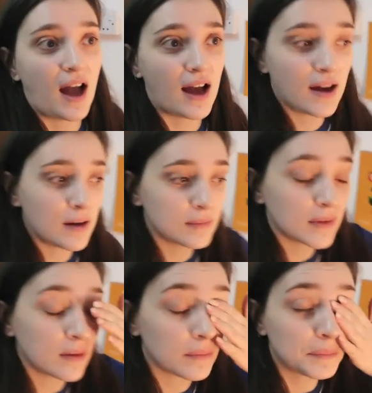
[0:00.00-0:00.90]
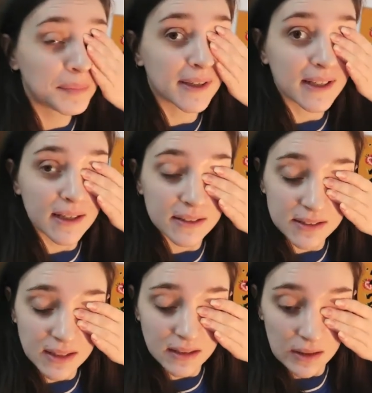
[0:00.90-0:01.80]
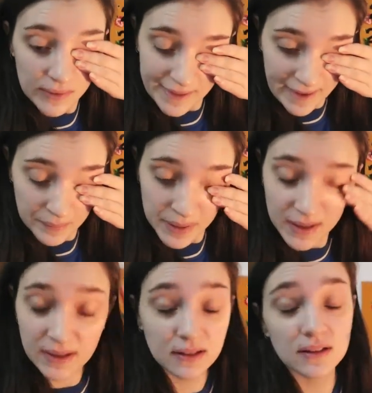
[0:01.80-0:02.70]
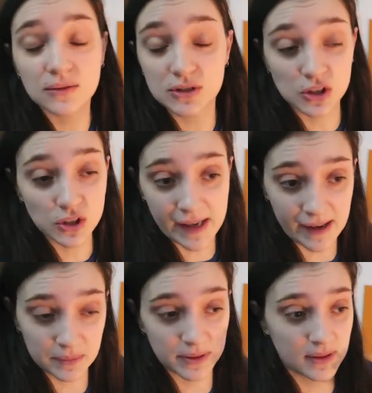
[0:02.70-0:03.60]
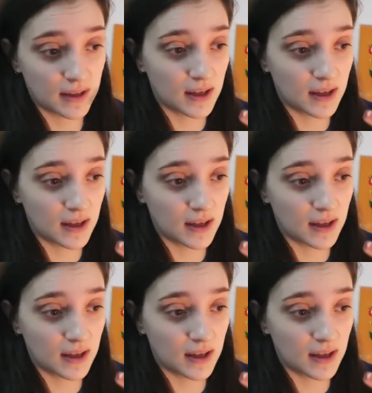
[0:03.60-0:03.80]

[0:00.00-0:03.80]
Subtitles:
But I just had to have a nap. It was a good nap.